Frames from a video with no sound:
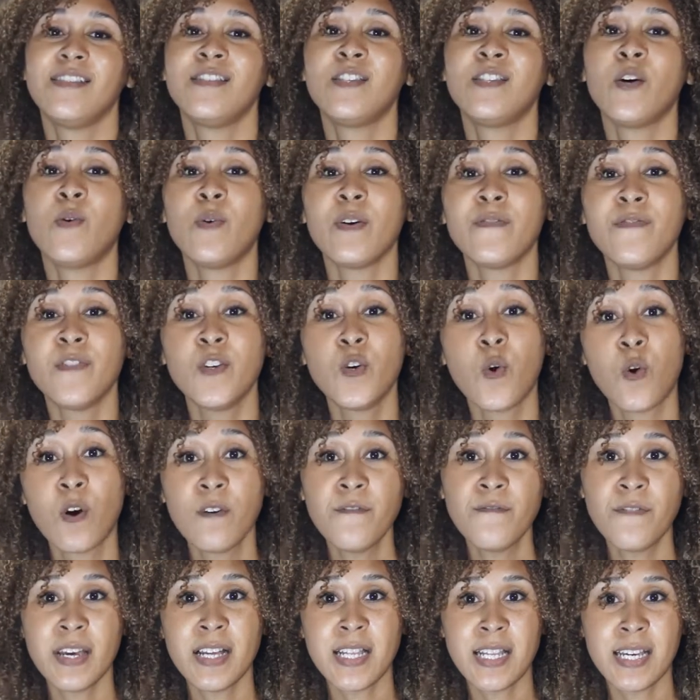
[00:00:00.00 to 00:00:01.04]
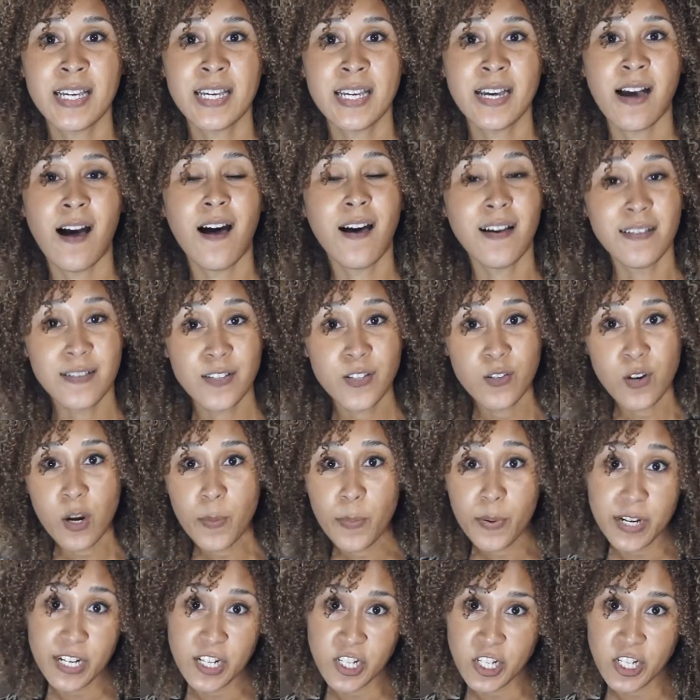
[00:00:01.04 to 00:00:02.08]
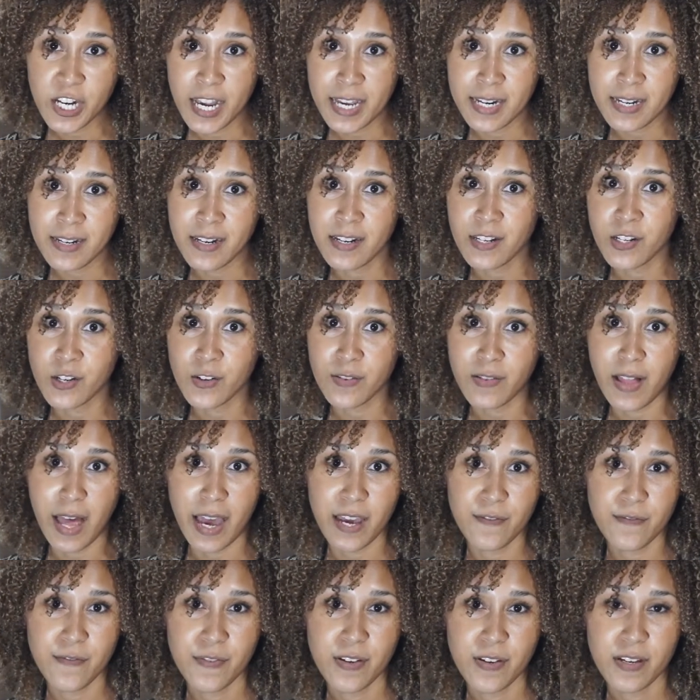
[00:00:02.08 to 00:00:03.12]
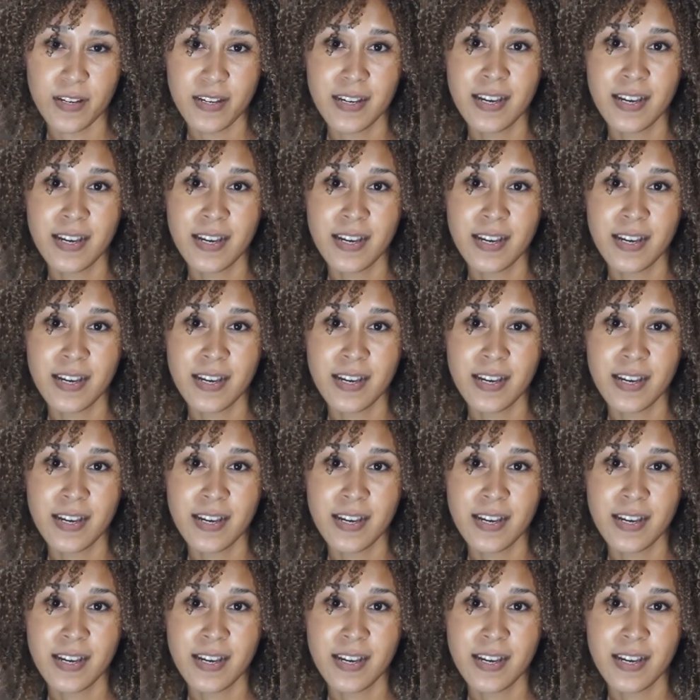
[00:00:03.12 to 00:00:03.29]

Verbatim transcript: So if you're feeling underappreciated in your life,